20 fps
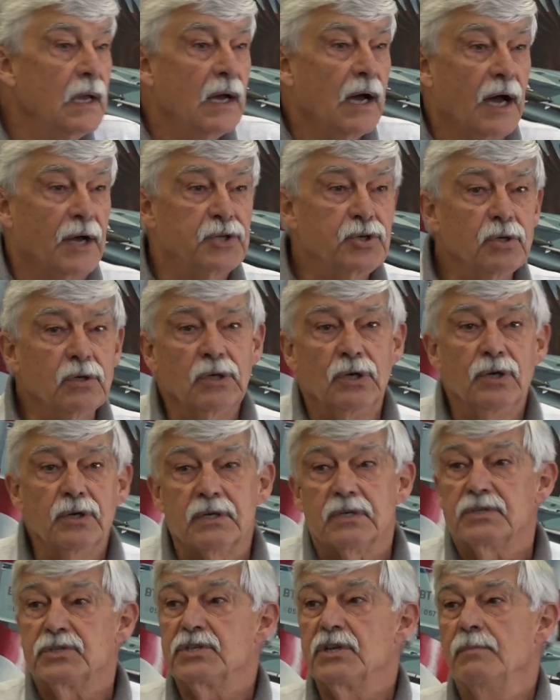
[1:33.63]
I took a
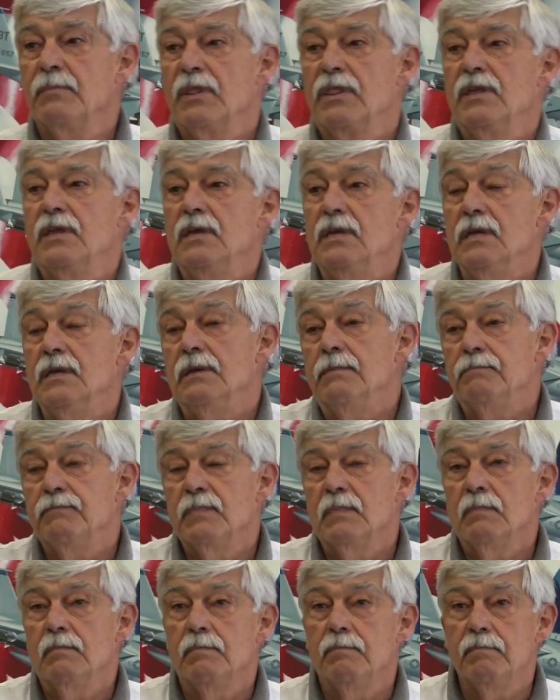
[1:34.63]
look at some of the
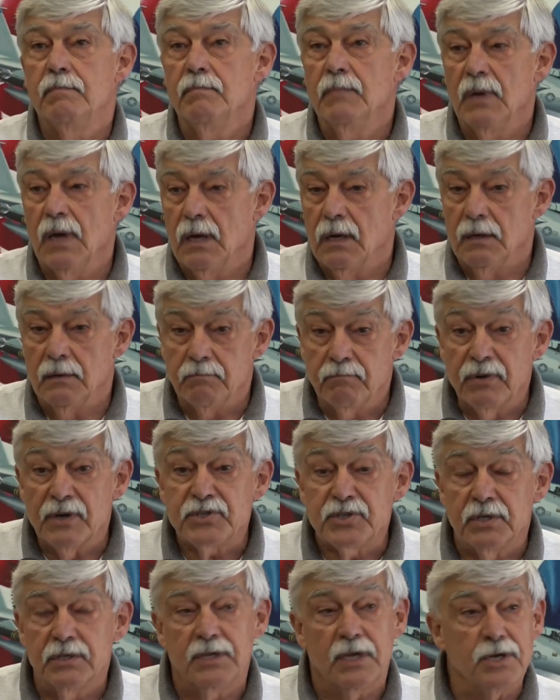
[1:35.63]

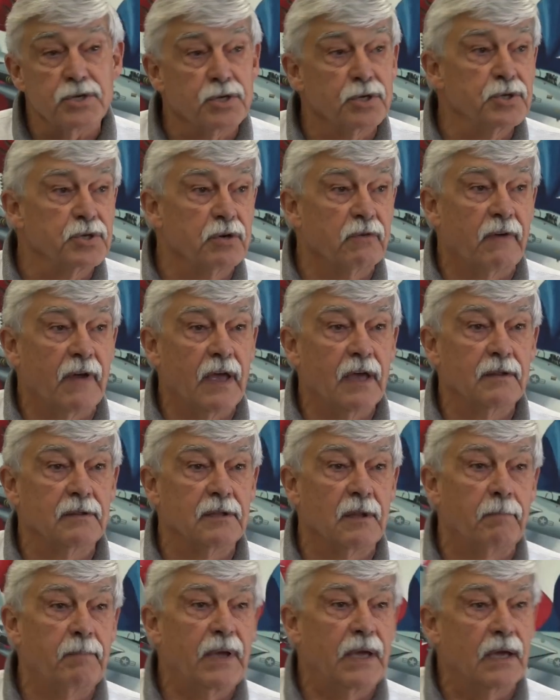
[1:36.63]
presentations you've had
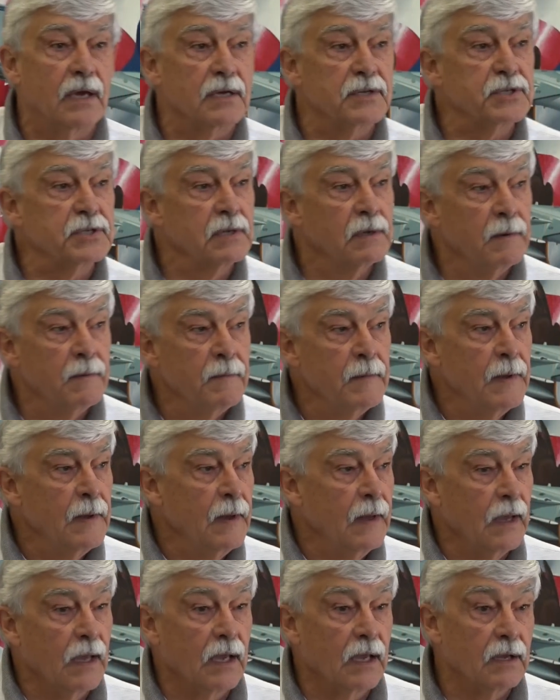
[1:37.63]
in the past,
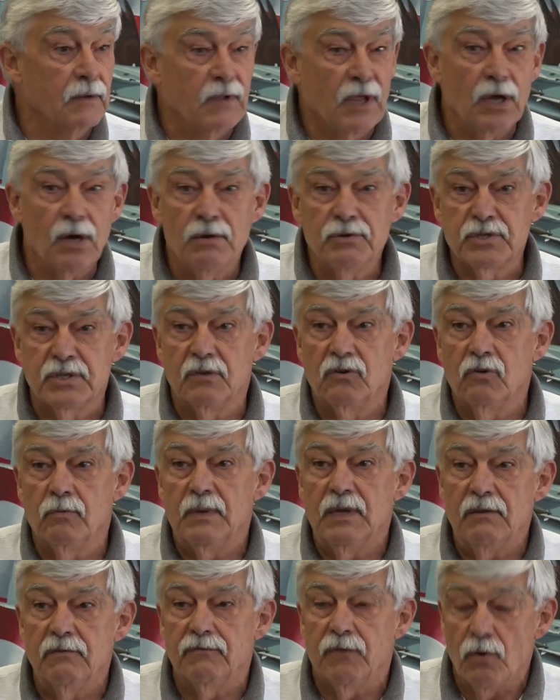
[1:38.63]
and they all seem to
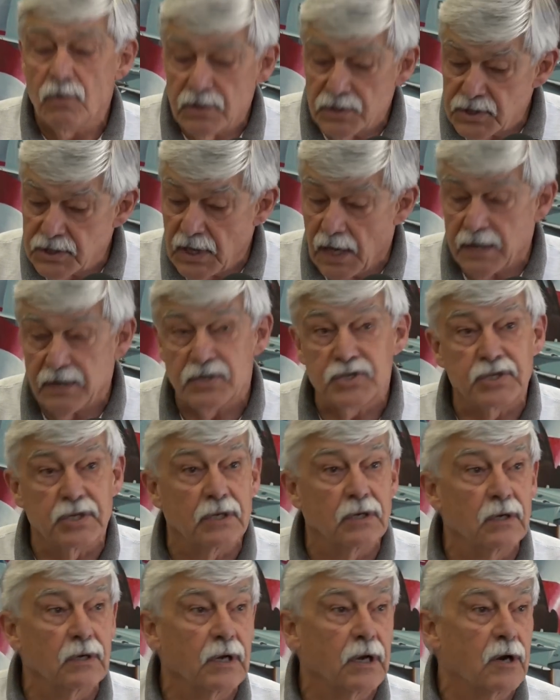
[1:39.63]
be focused on a
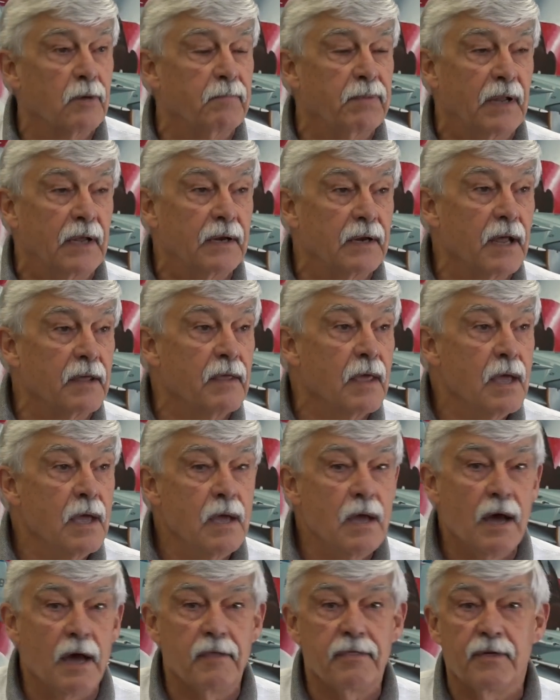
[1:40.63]
single airplane.
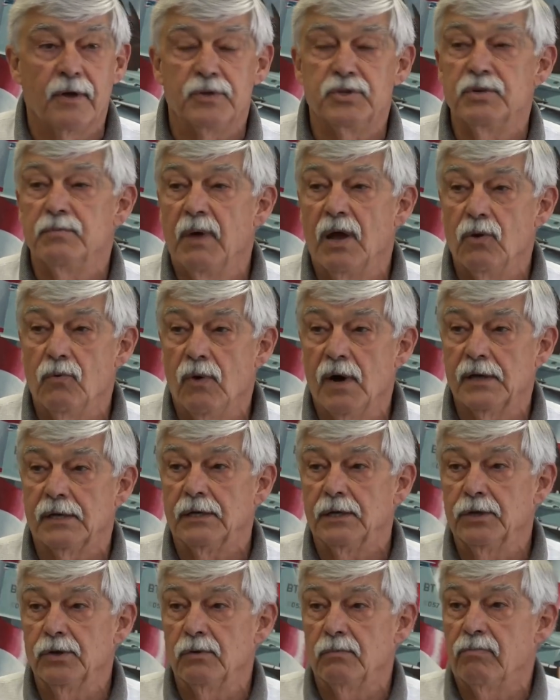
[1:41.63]
I thought you might want a
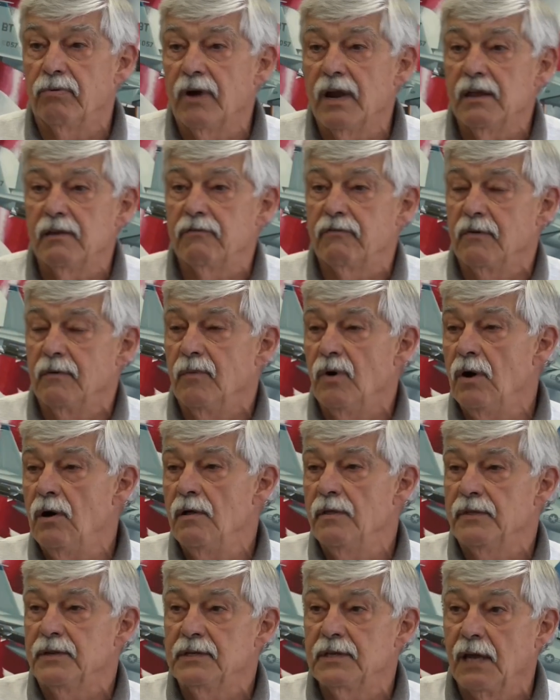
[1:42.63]
little break from
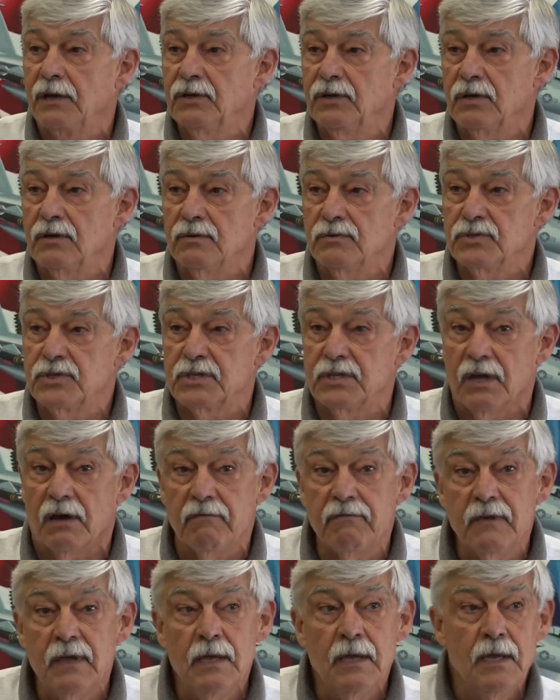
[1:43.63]
all the technical
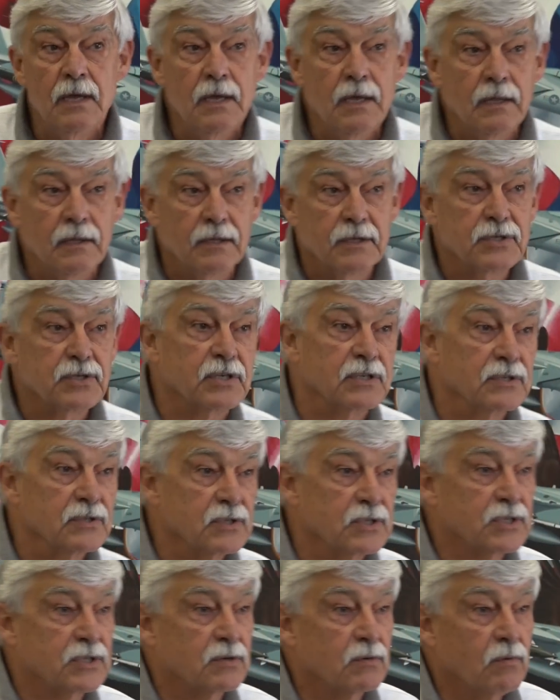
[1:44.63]
stuff. This
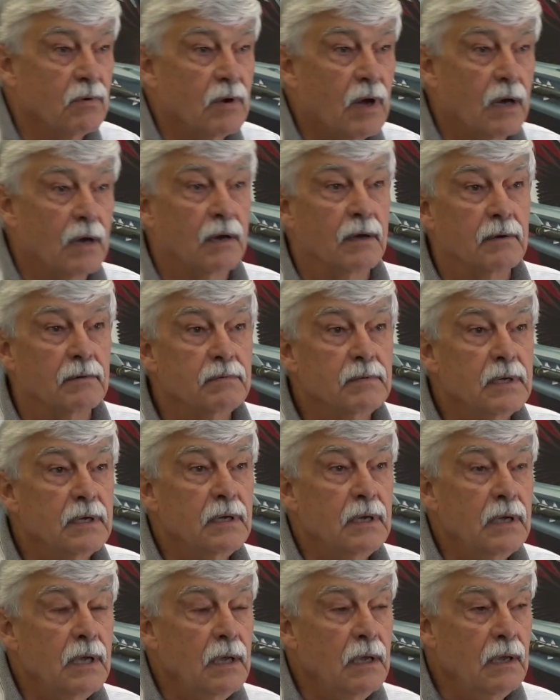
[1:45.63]
is
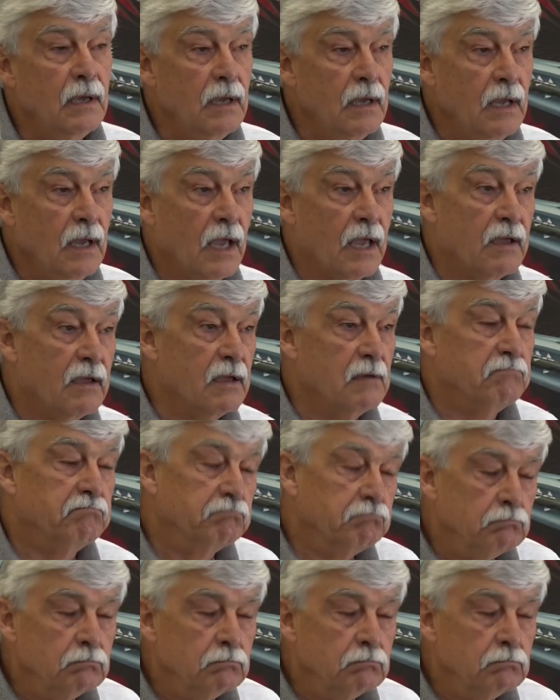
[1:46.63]
a